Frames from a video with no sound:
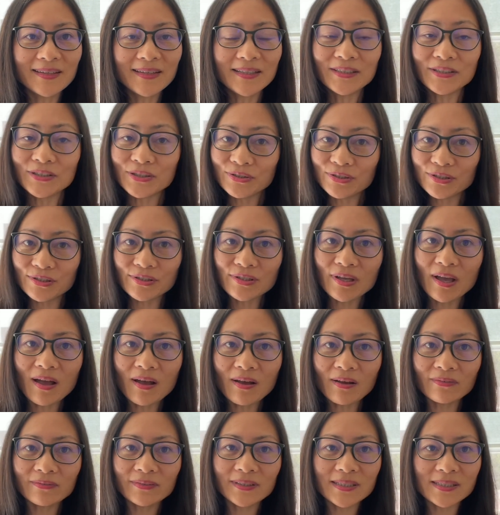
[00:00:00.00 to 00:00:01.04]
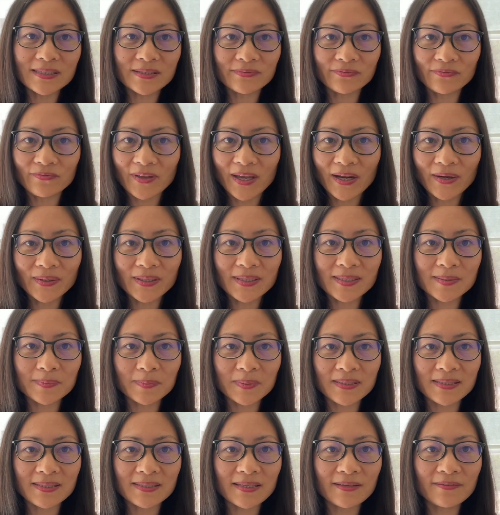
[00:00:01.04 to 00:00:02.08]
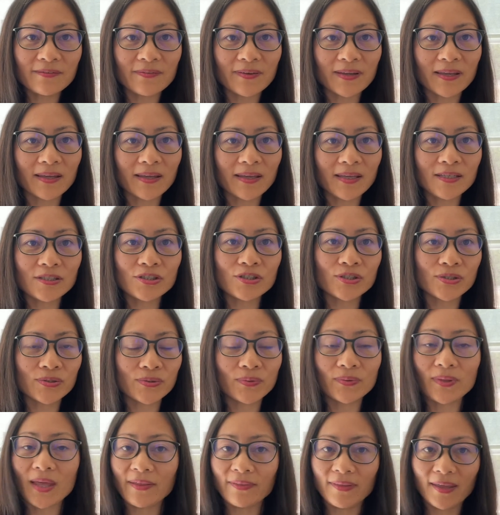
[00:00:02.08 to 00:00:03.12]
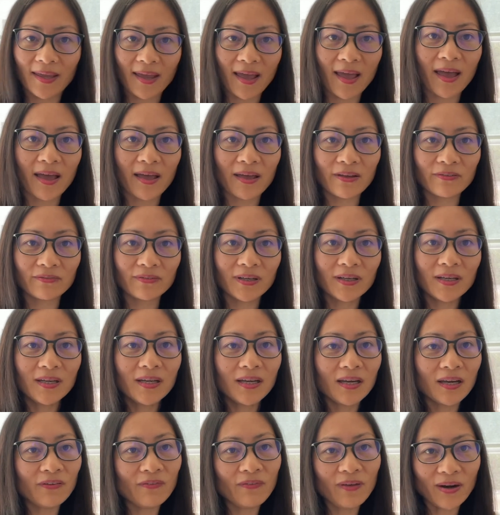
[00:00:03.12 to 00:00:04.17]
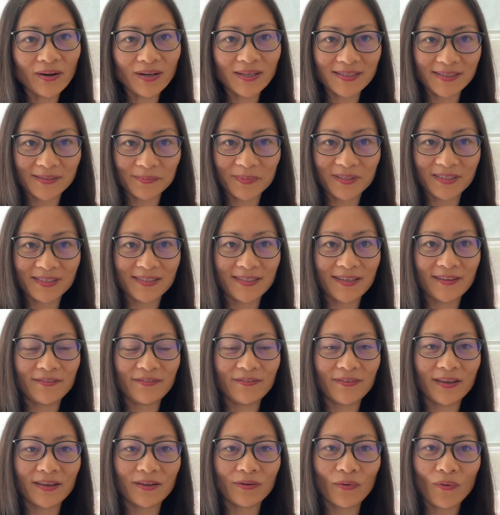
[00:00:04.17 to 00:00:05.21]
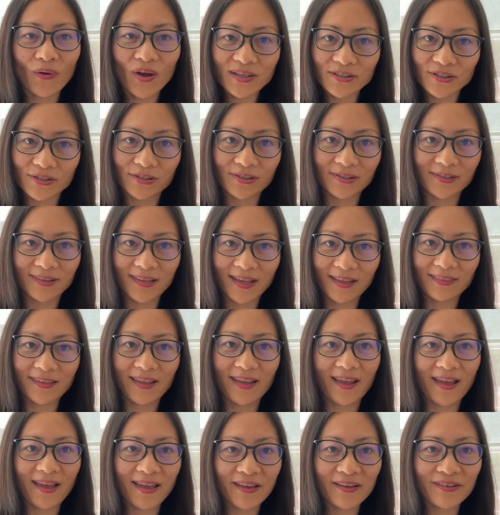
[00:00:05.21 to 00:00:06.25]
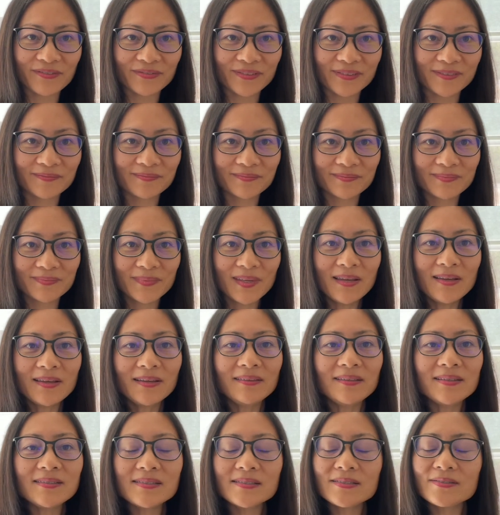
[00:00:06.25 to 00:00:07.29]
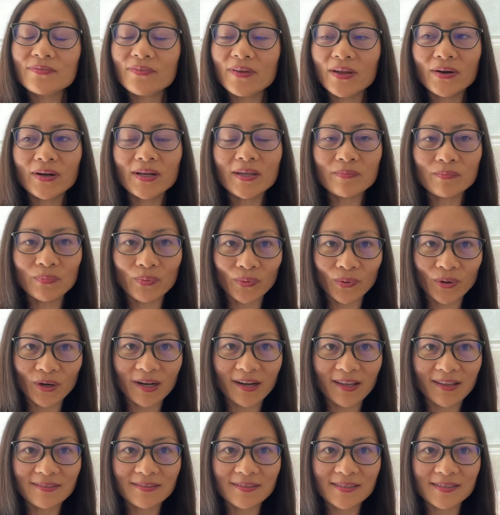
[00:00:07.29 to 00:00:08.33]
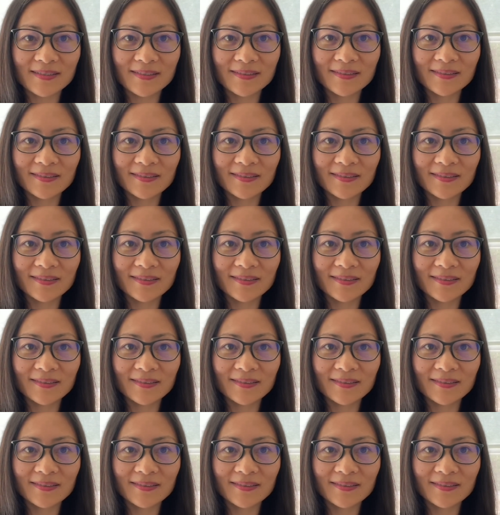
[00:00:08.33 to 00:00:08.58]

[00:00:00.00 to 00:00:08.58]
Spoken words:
to solve this very specific issue that they have, a very specific question that they have. This is very important.